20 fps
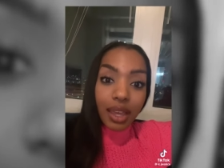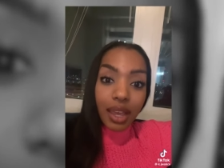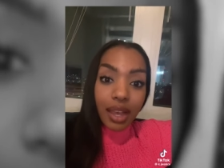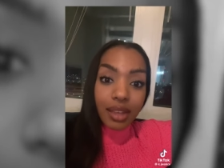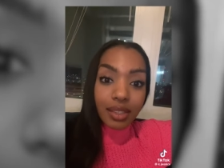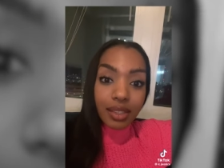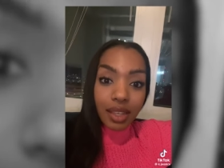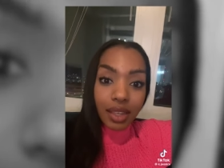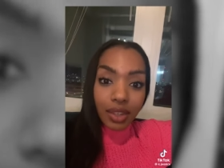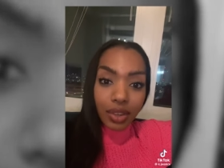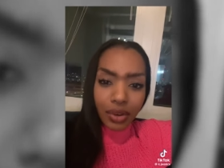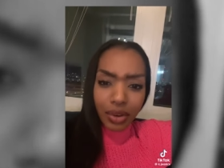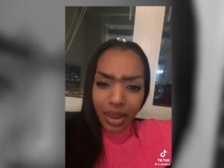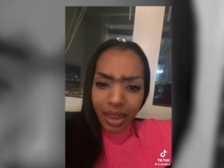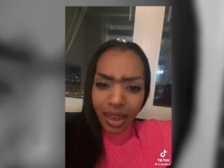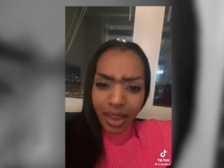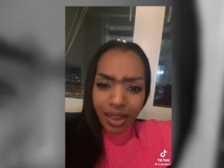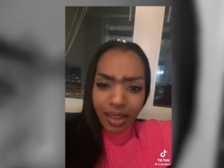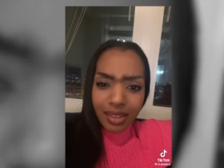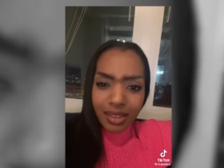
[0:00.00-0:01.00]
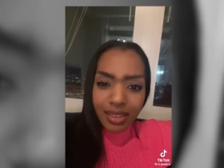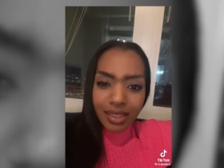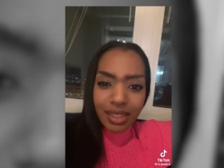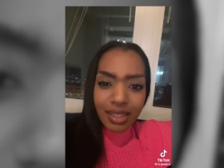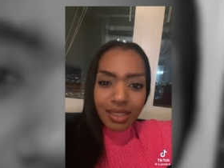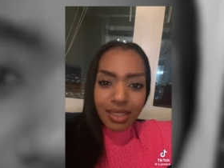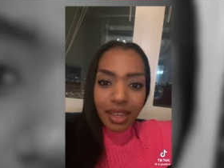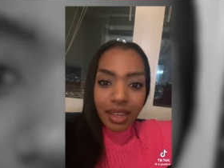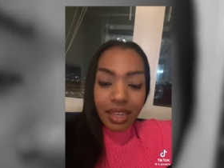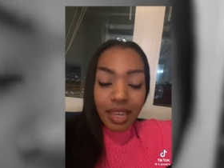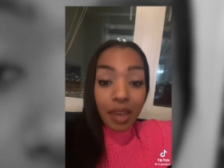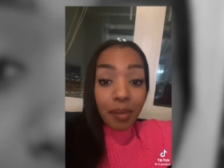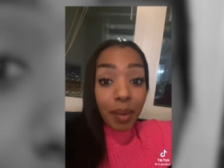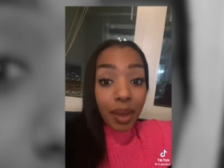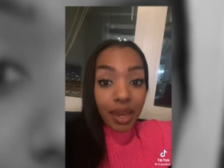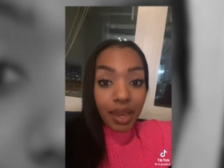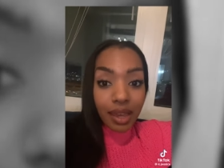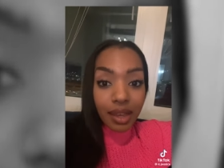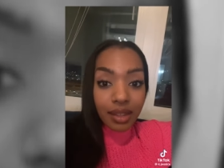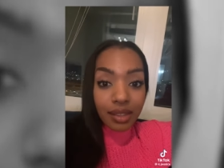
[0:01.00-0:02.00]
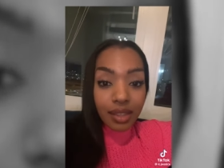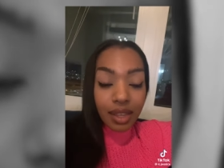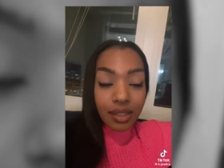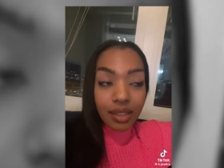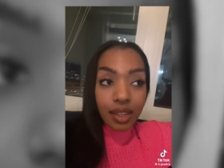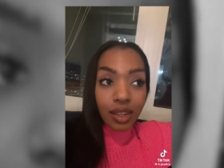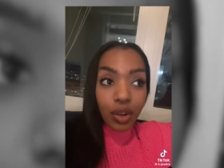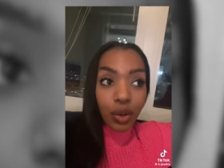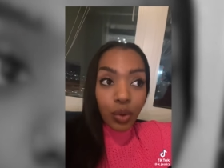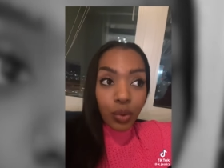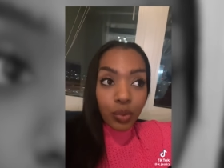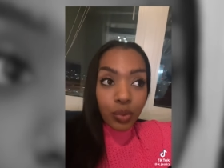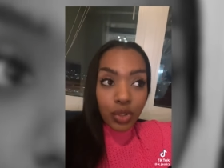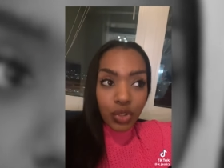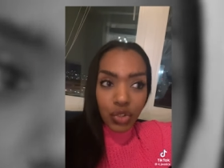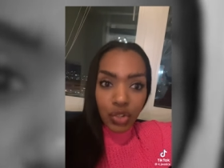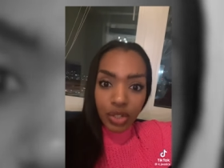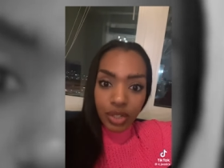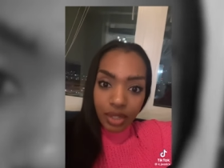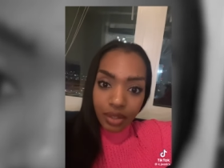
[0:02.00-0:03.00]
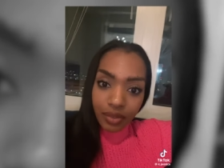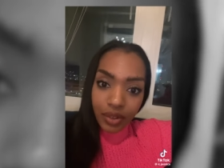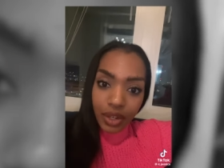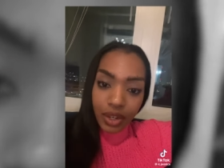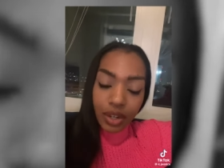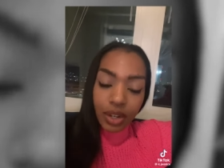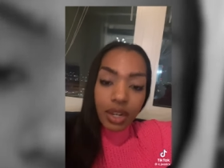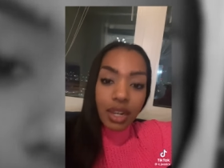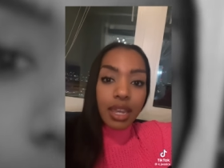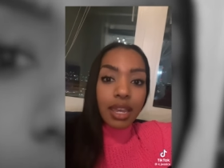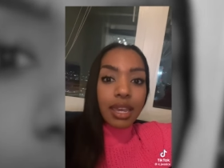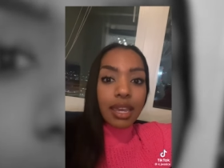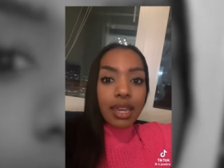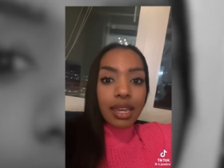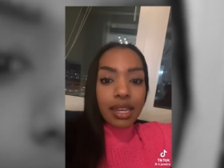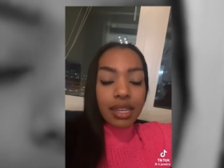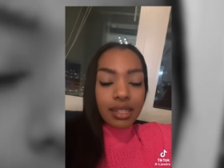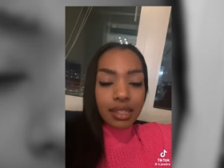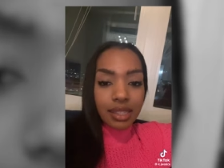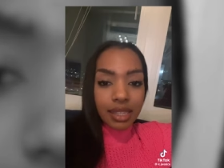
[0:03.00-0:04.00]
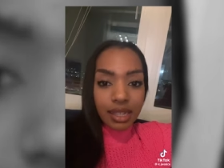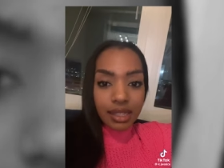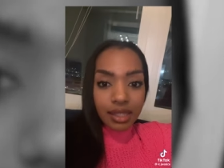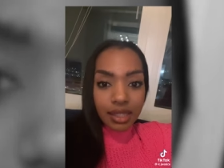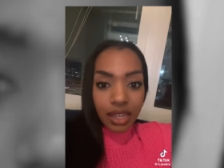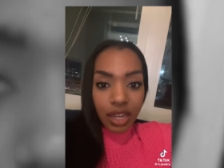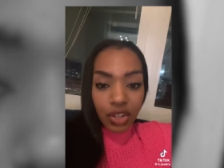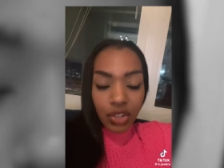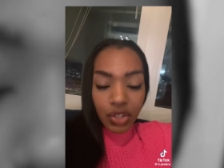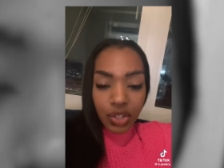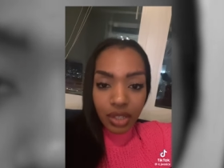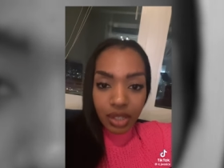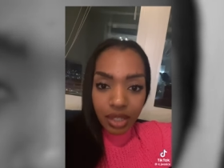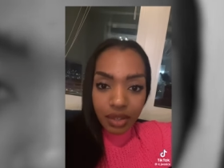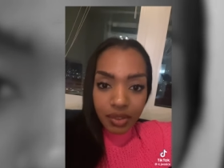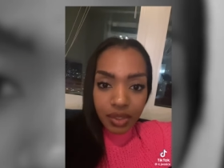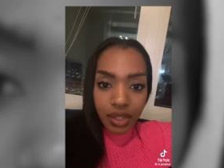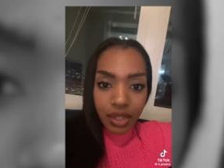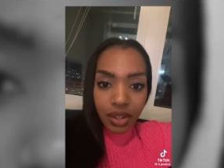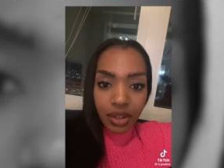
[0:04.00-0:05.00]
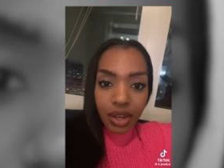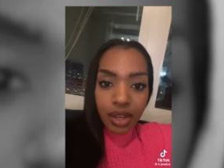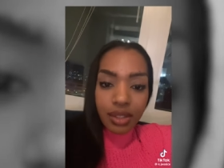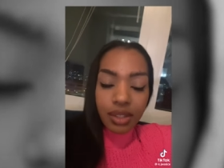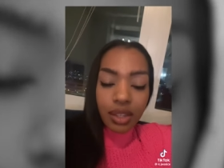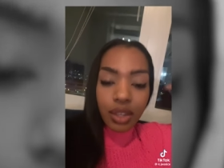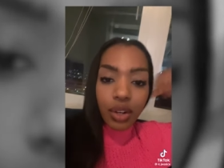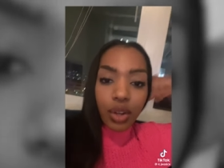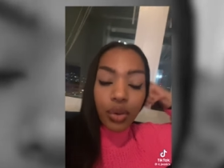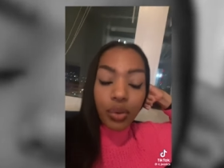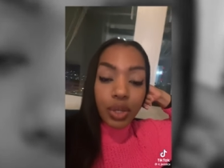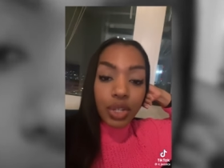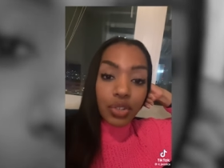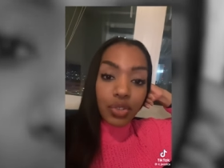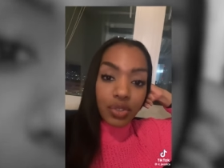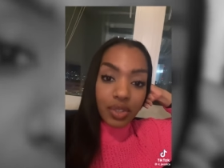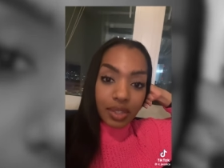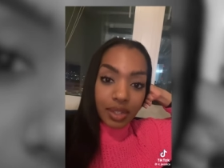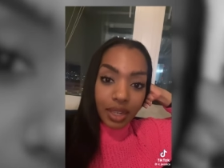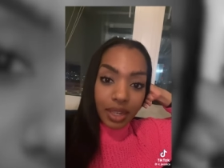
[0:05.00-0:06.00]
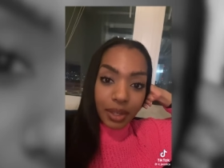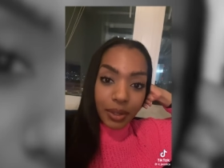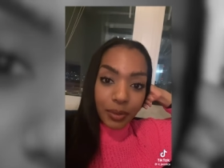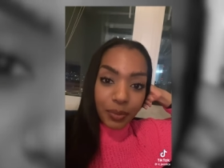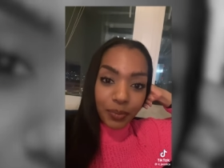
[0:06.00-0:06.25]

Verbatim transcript: I said, your ex? He's like, yeah, my ex. I said, oh, does she live here? He says, yeah, she lives here. I said, oh, interesting.